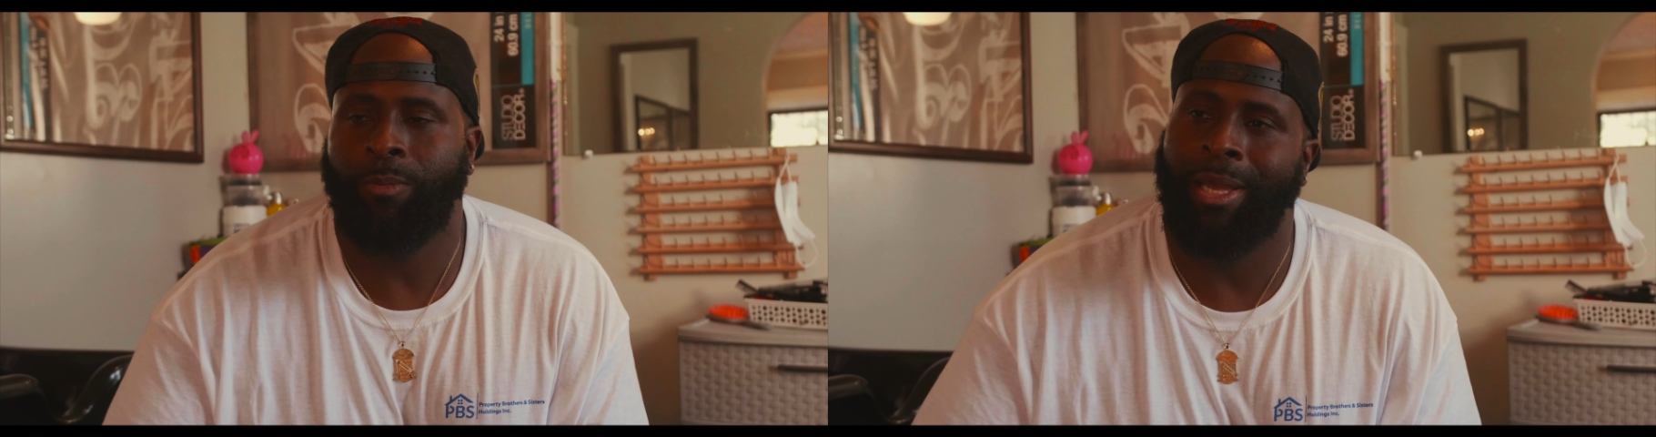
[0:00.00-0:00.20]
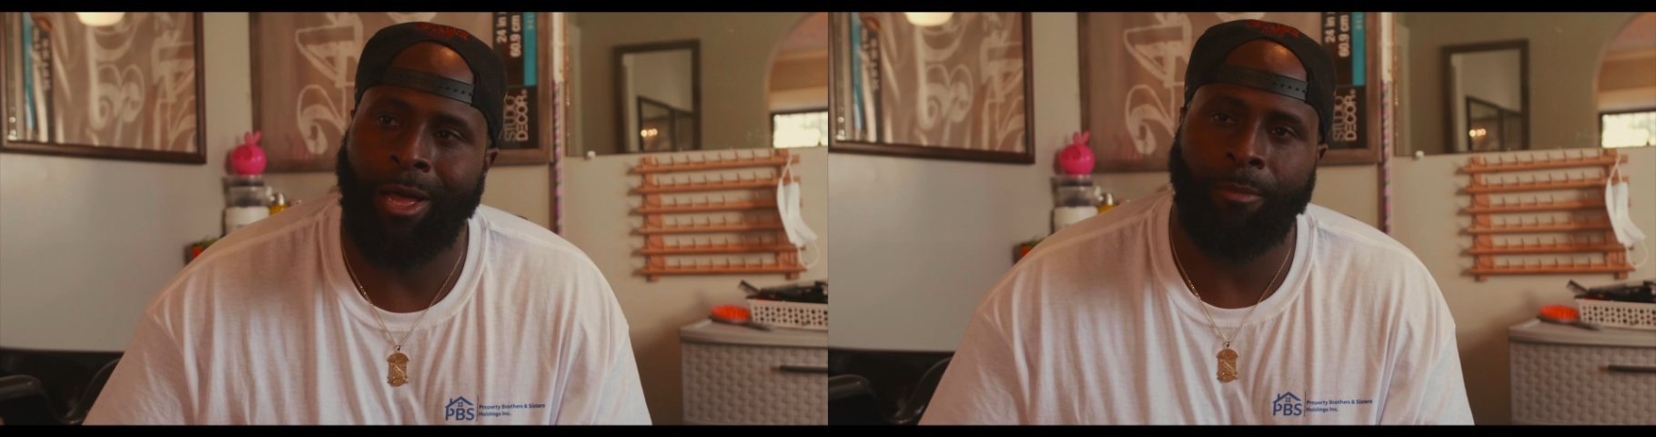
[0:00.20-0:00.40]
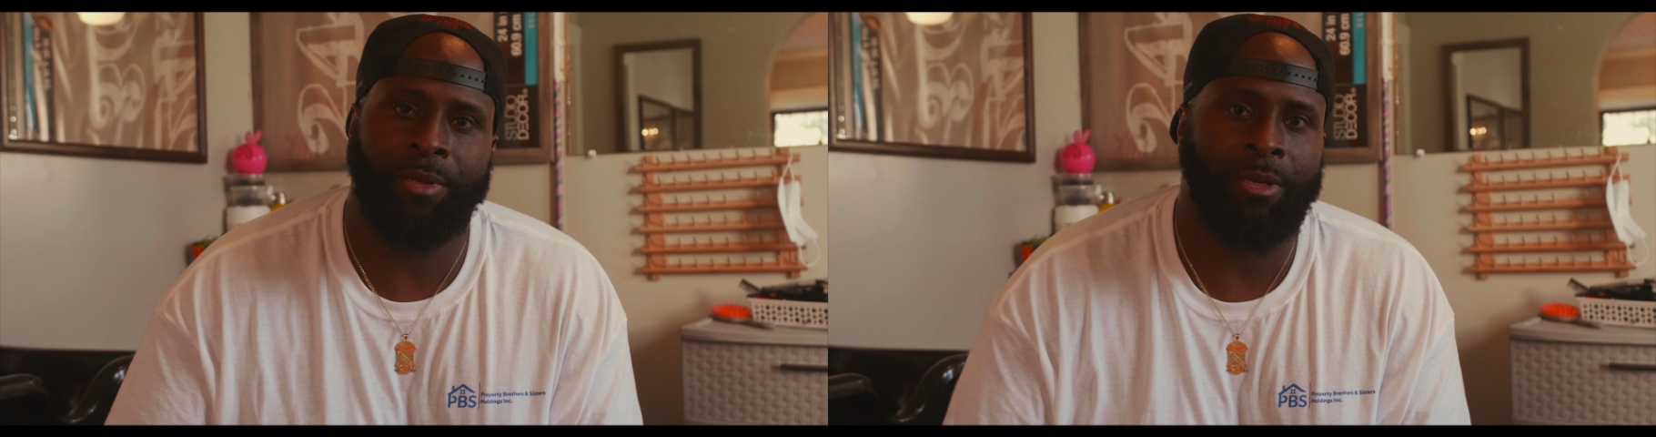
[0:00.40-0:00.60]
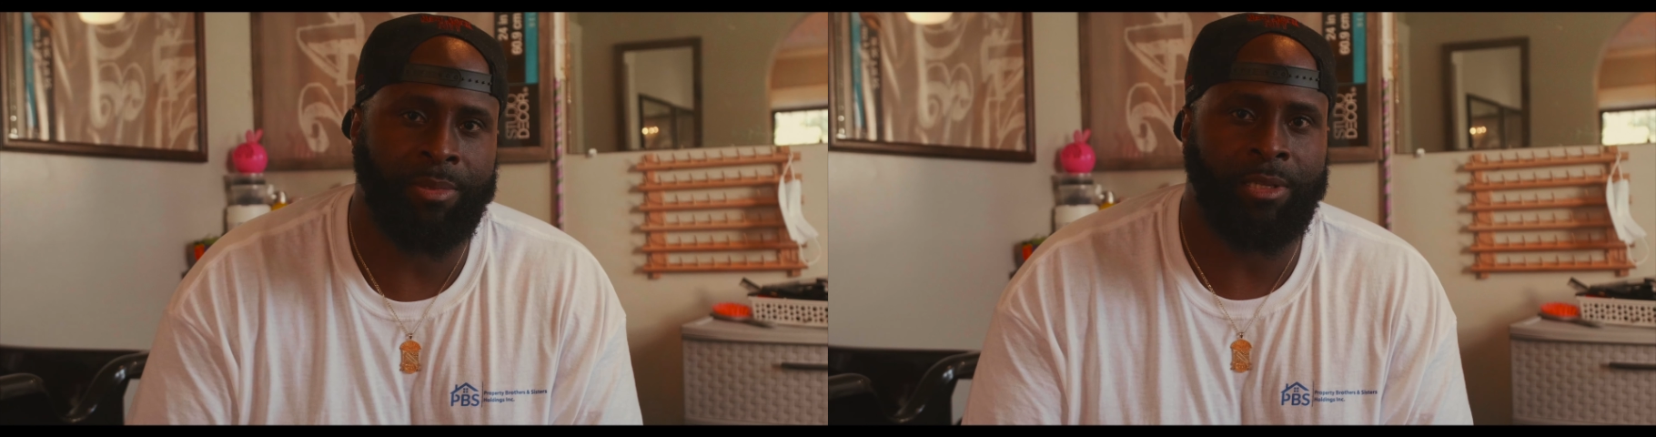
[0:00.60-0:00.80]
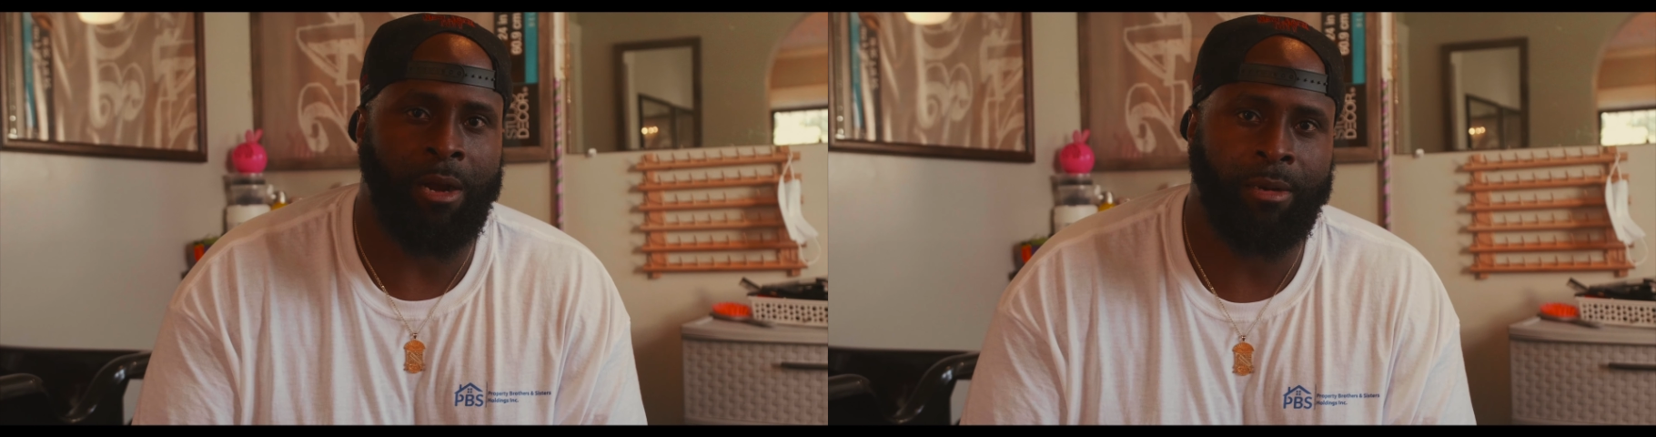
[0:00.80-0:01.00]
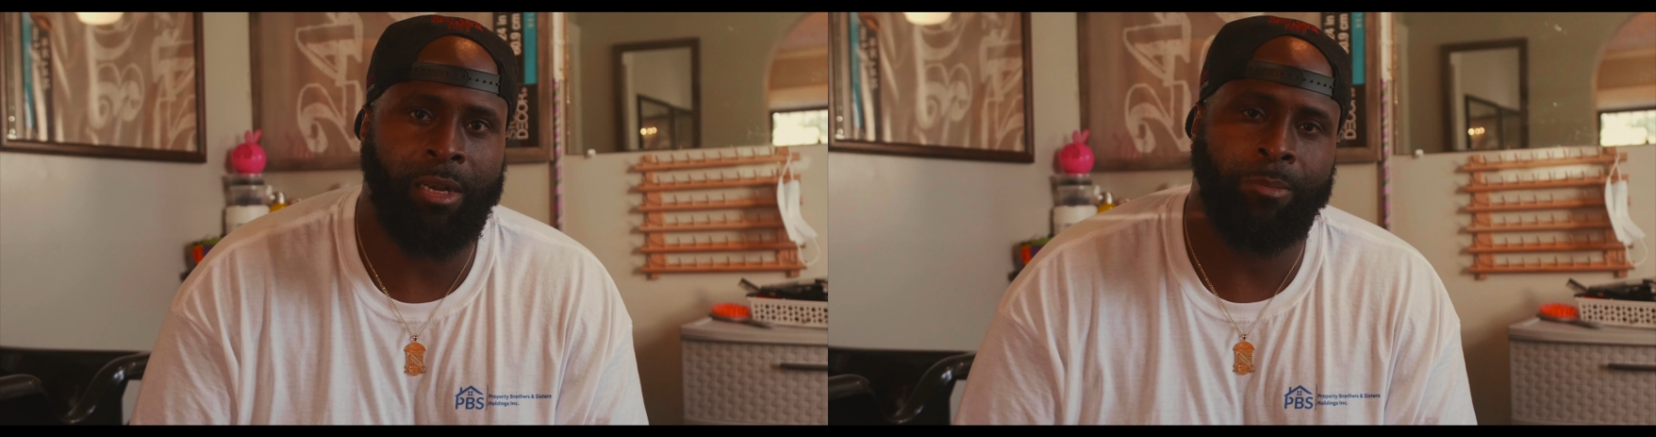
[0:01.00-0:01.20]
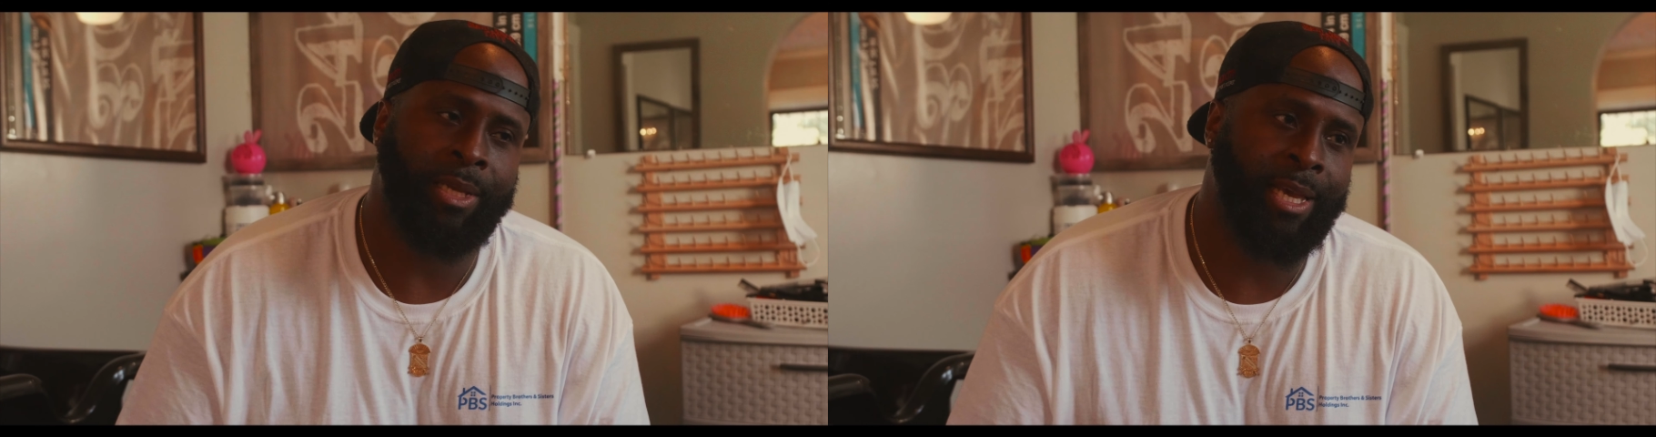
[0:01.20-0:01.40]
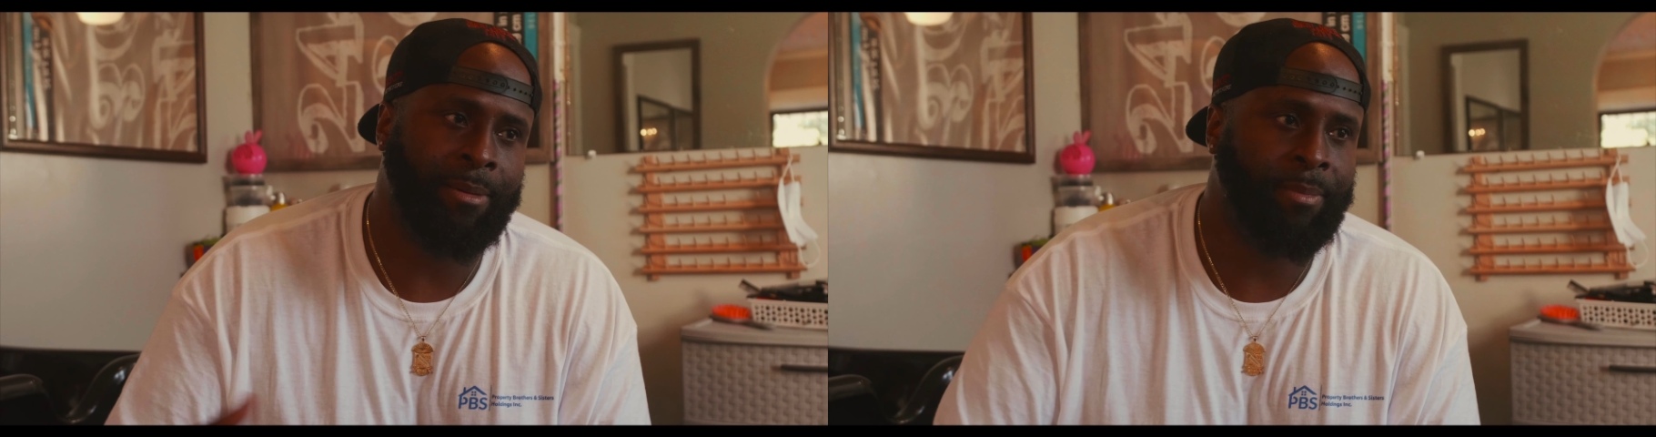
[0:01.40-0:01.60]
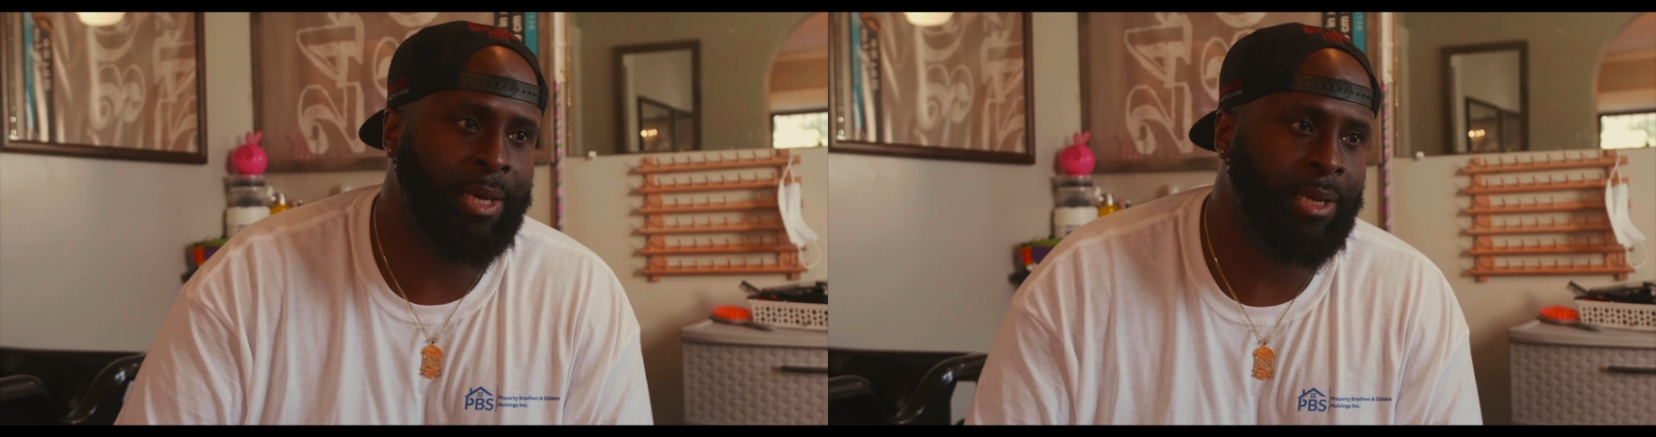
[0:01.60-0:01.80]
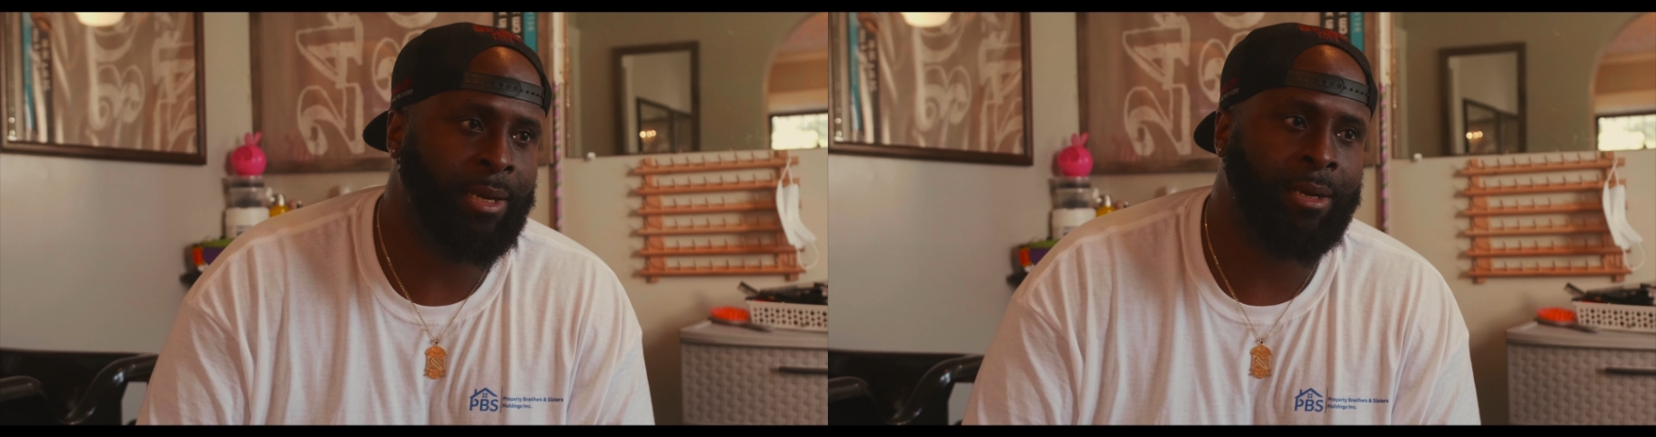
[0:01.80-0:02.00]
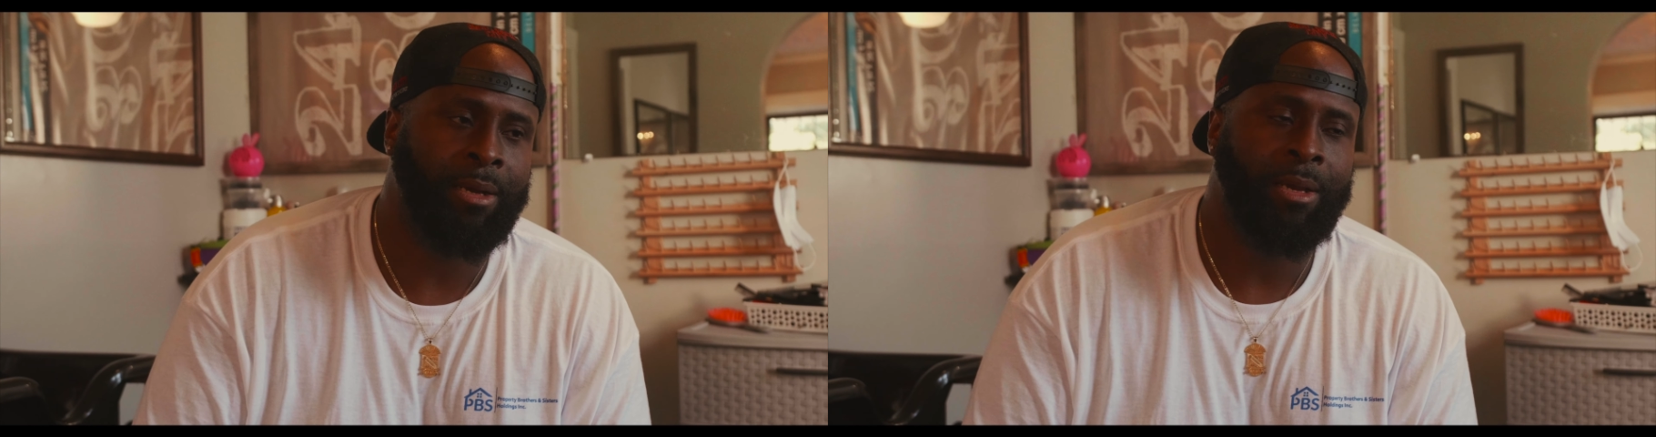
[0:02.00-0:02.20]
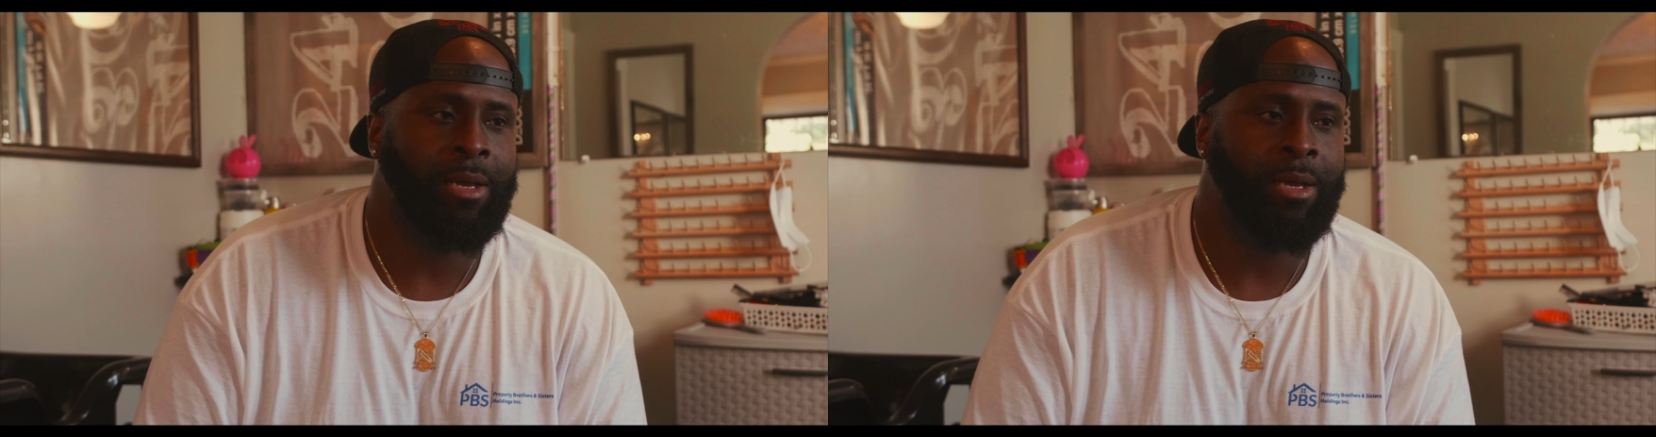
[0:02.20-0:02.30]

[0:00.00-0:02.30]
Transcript: We help them start up, we get them in here,